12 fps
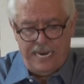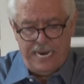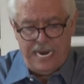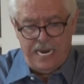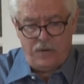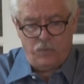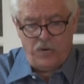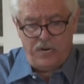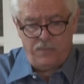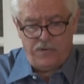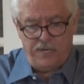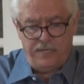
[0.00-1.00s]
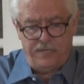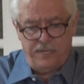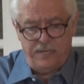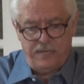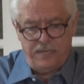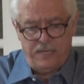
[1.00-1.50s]
and we would
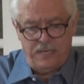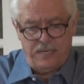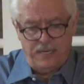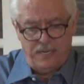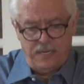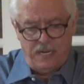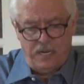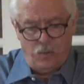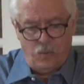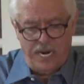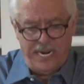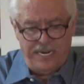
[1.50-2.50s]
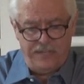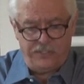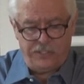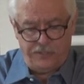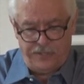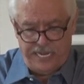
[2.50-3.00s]
uh, way
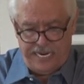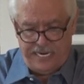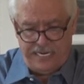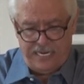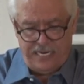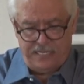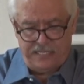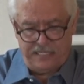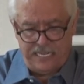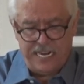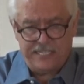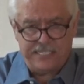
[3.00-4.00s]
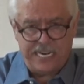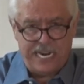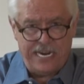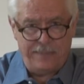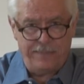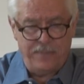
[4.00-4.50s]
into the uh,
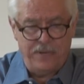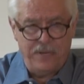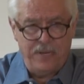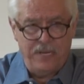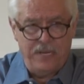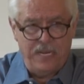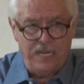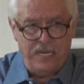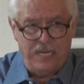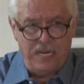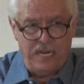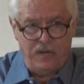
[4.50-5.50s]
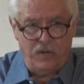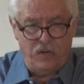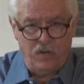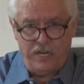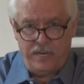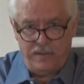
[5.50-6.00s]
nighttime, uh,
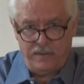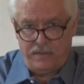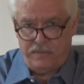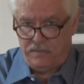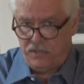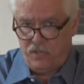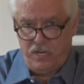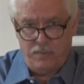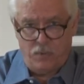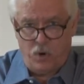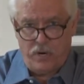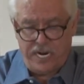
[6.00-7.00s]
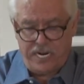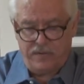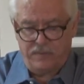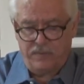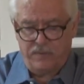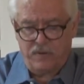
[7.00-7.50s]
early uh, early morning,
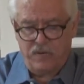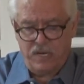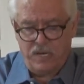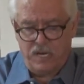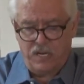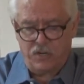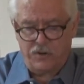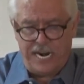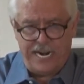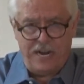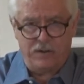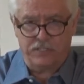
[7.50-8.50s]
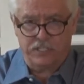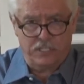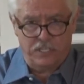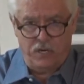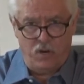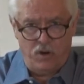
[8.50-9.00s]
uh, cry out to the
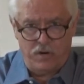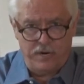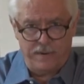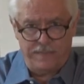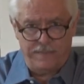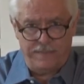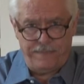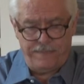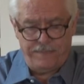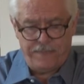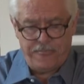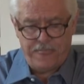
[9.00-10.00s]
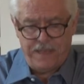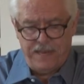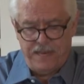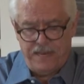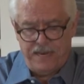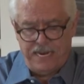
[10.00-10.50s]
Lord
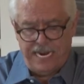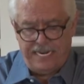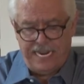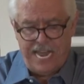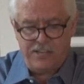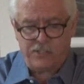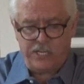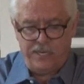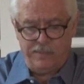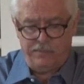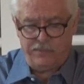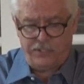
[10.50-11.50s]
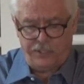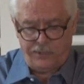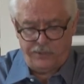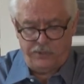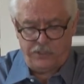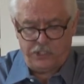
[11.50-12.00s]
and ask Him
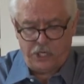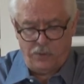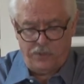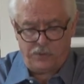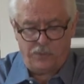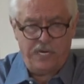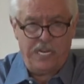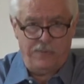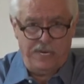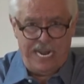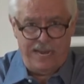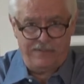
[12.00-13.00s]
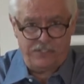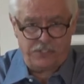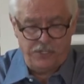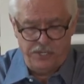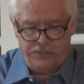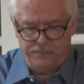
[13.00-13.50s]
to show us what He would have us
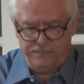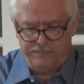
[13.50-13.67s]
do.